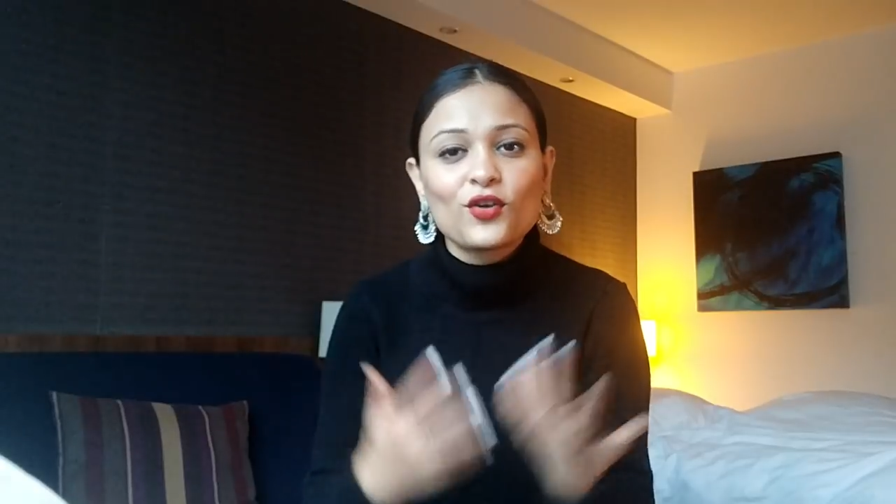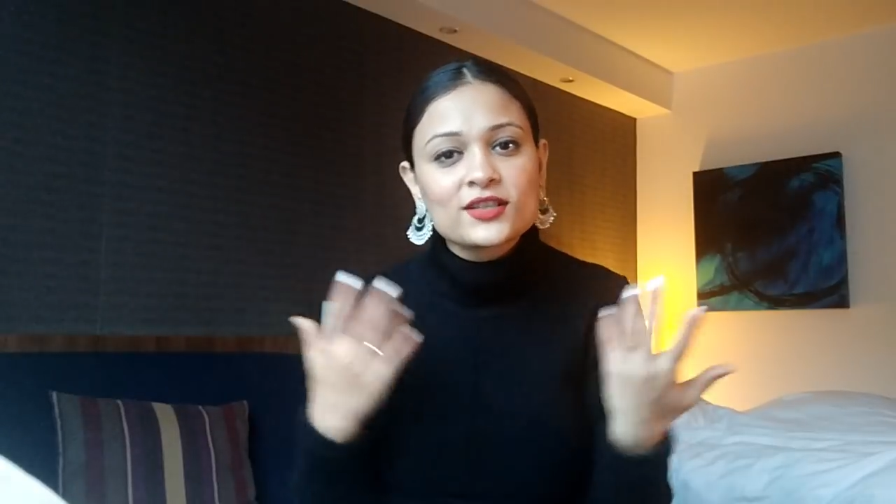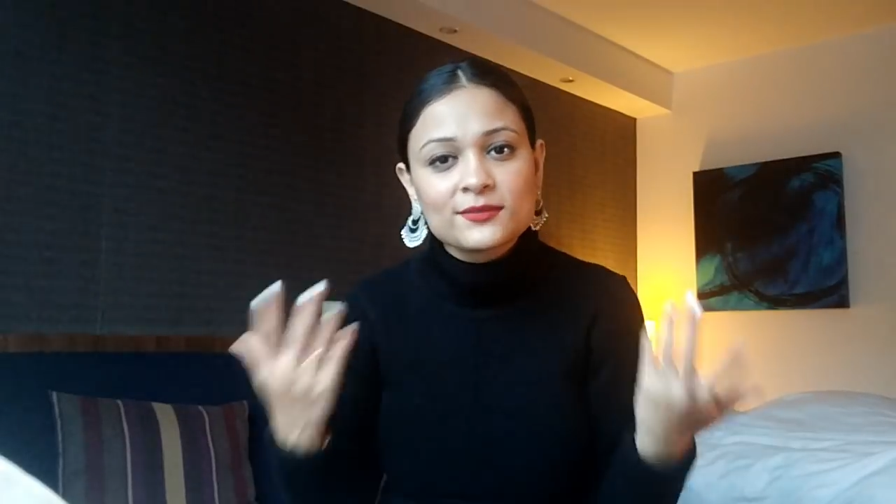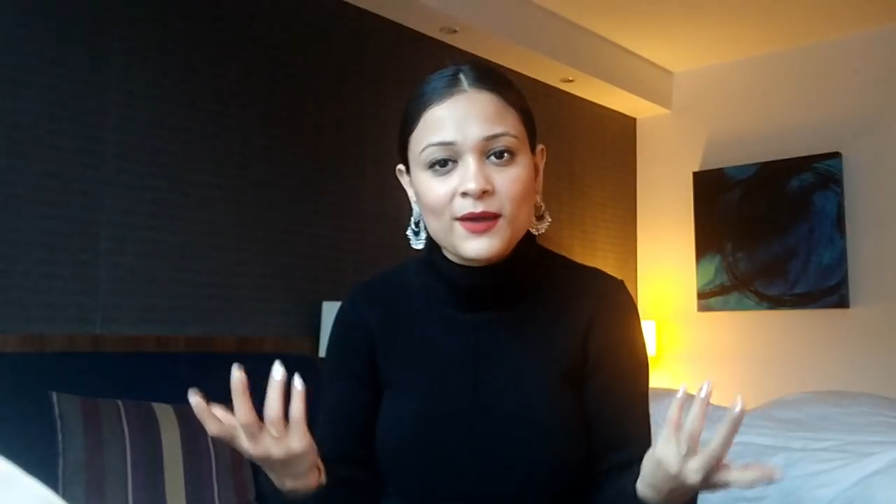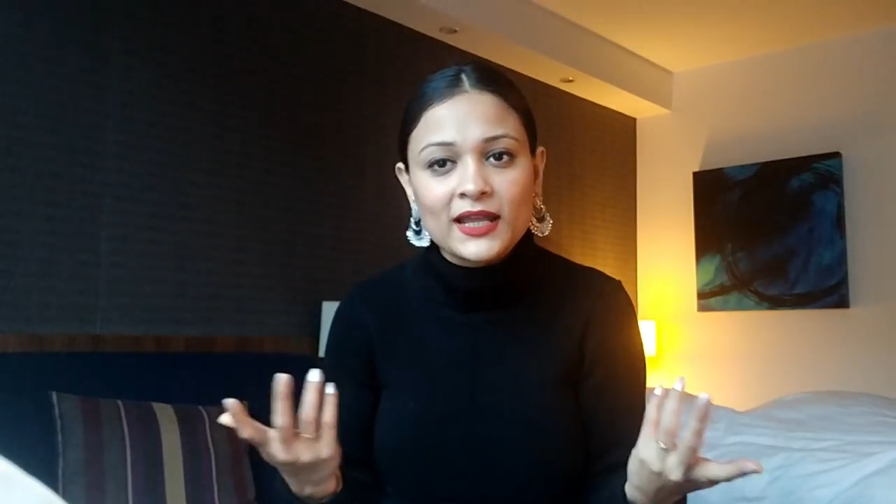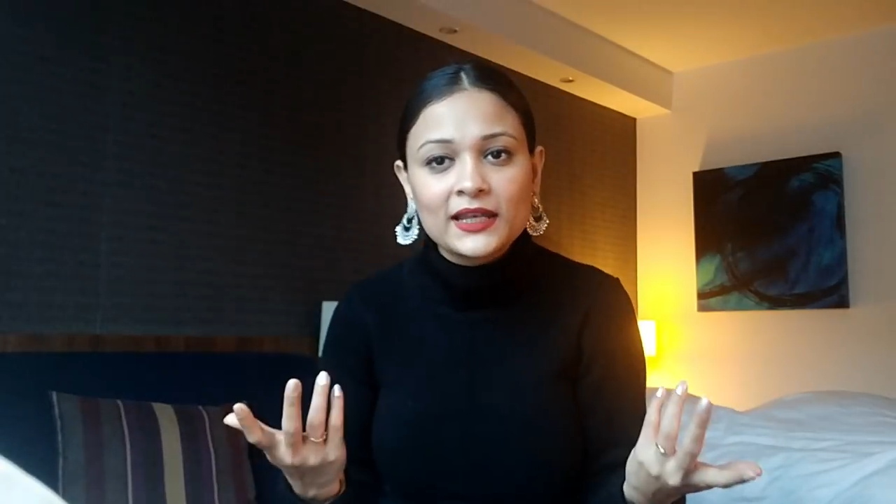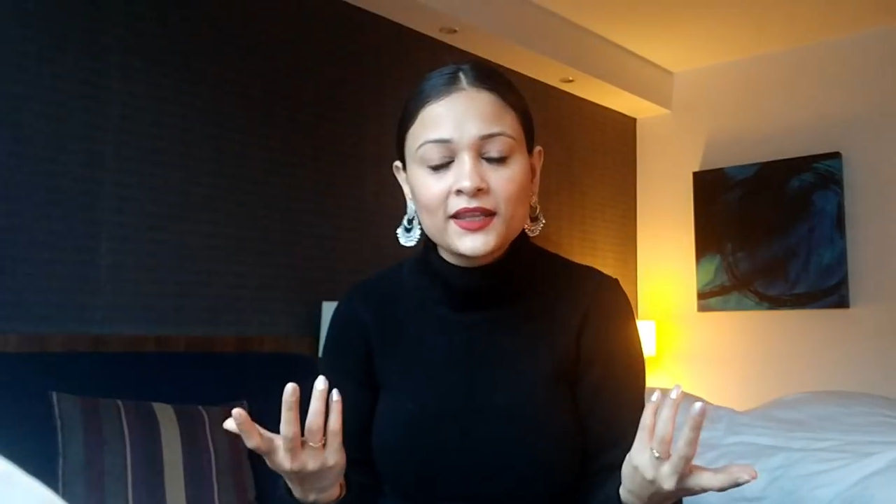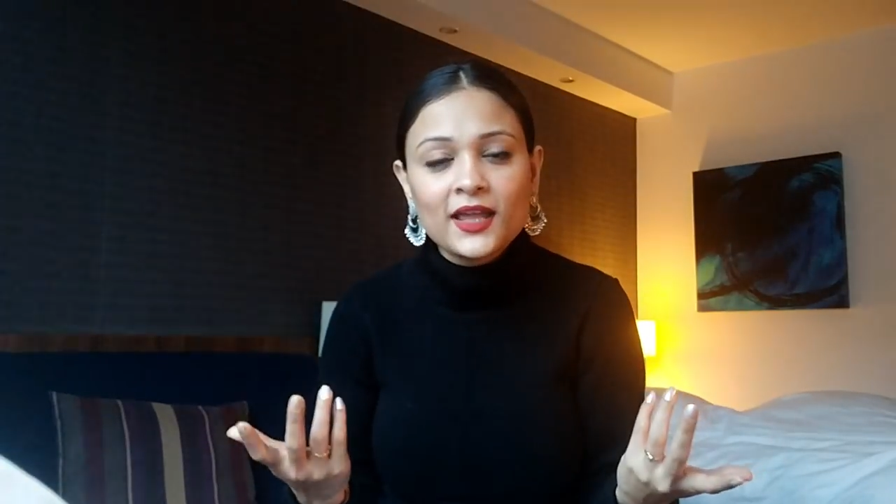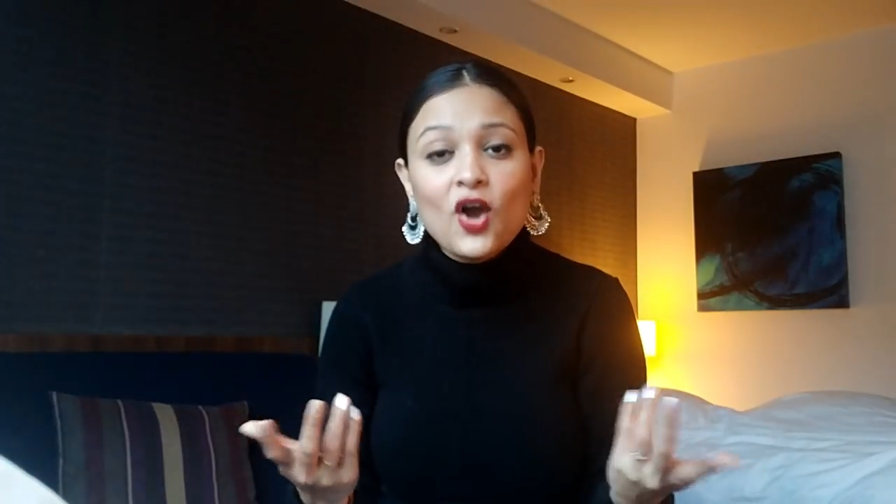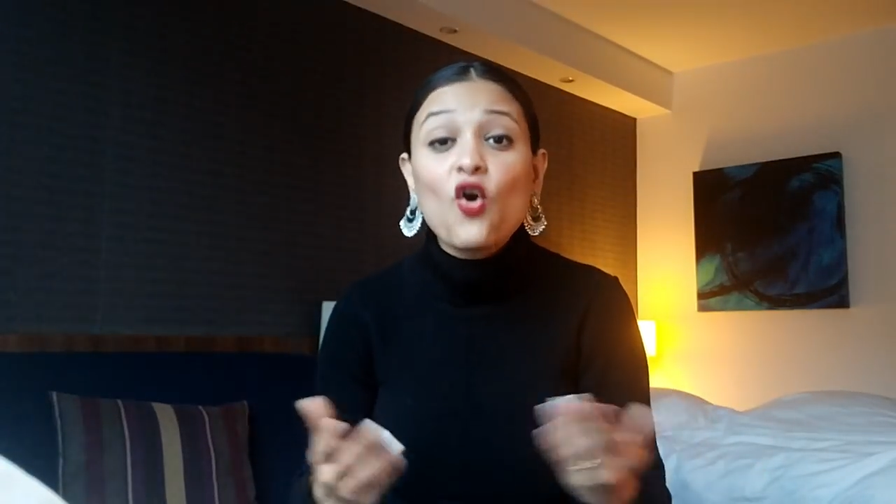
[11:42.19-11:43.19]
You are
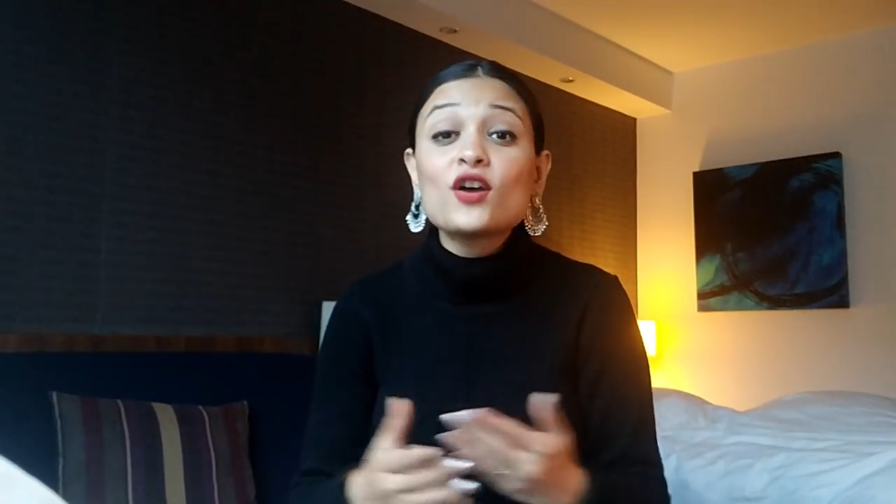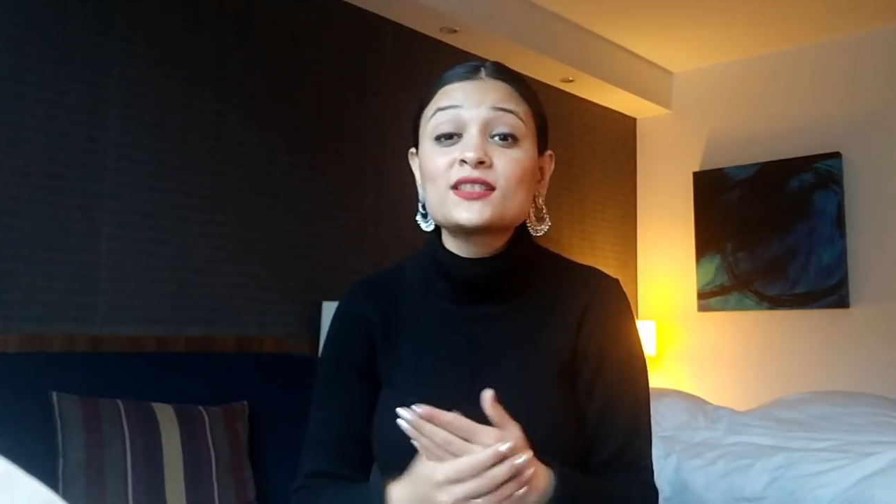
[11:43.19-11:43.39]
smiling, or